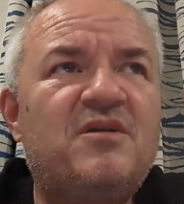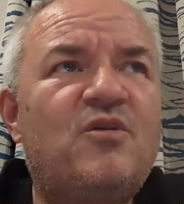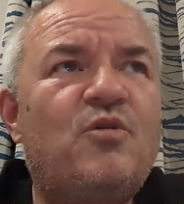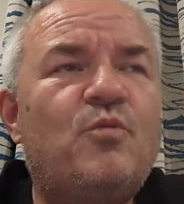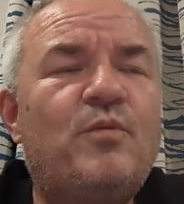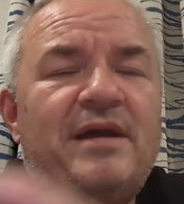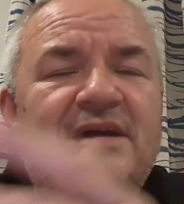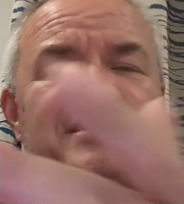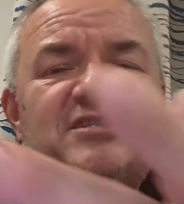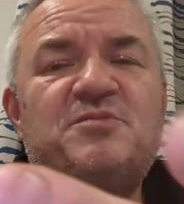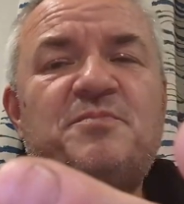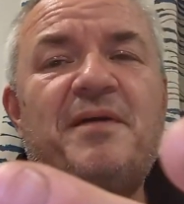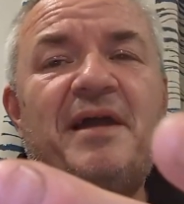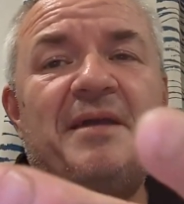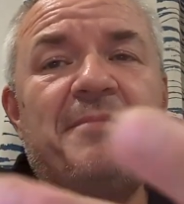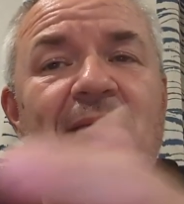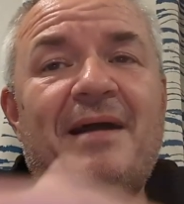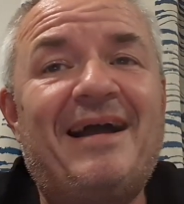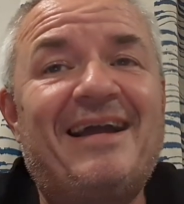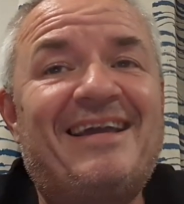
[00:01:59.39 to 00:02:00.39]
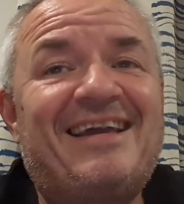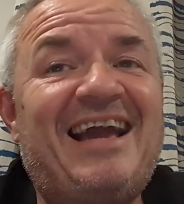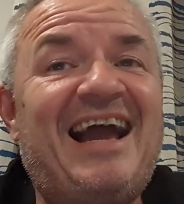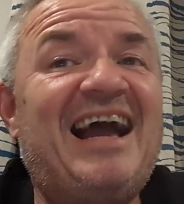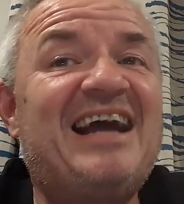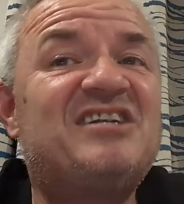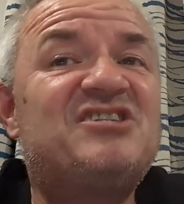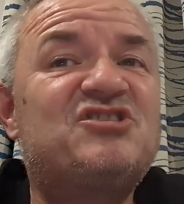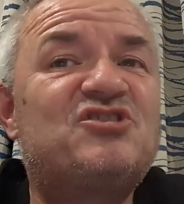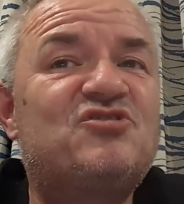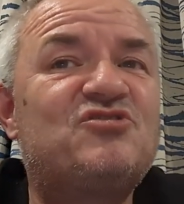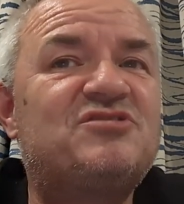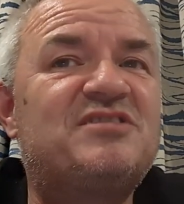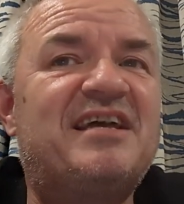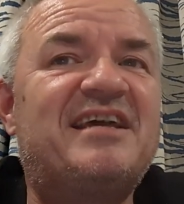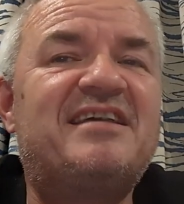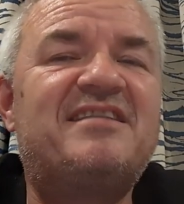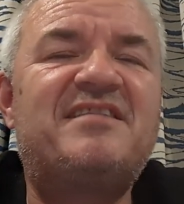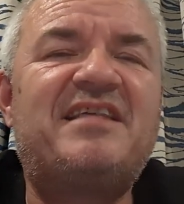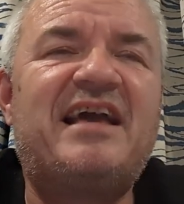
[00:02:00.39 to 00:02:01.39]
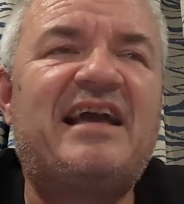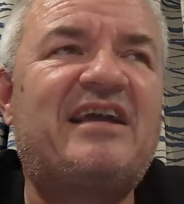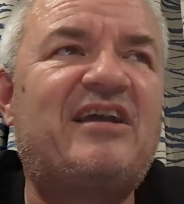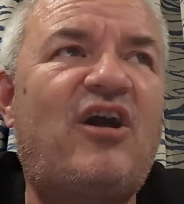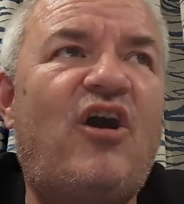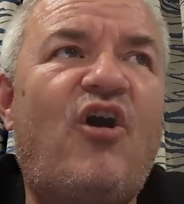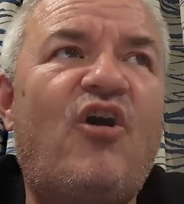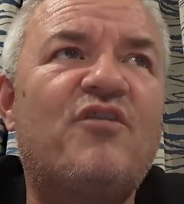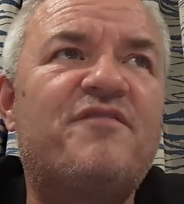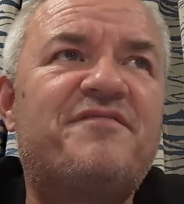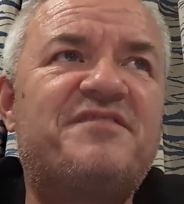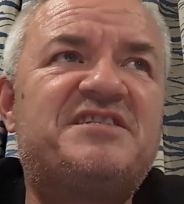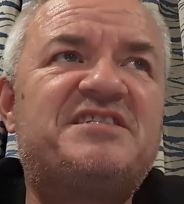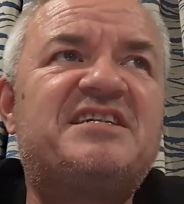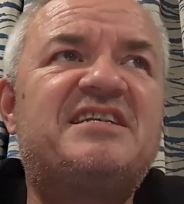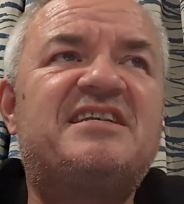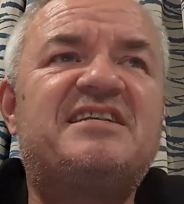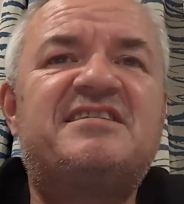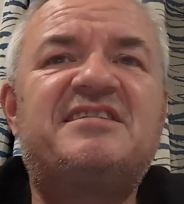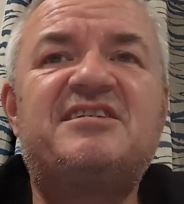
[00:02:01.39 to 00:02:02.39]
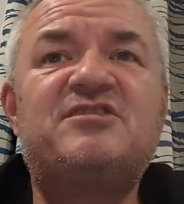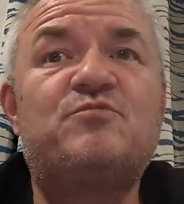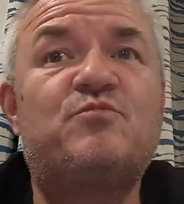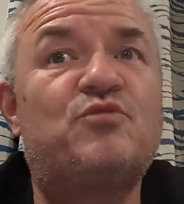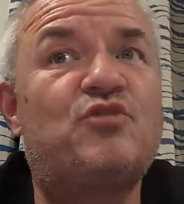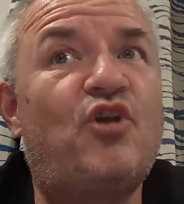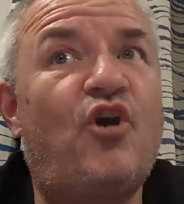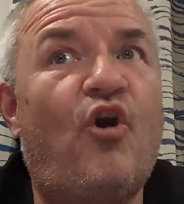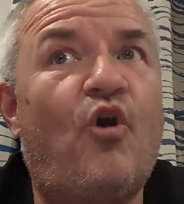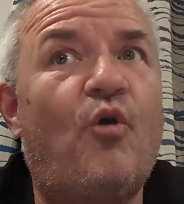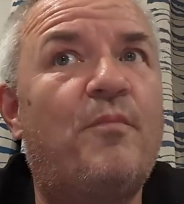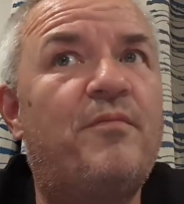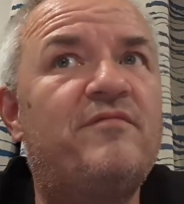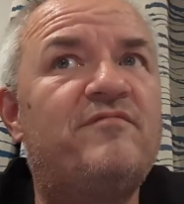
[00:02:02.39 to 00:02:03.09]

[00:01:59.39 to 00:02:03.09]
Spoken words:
We had to pay by cash because their card facilities were not up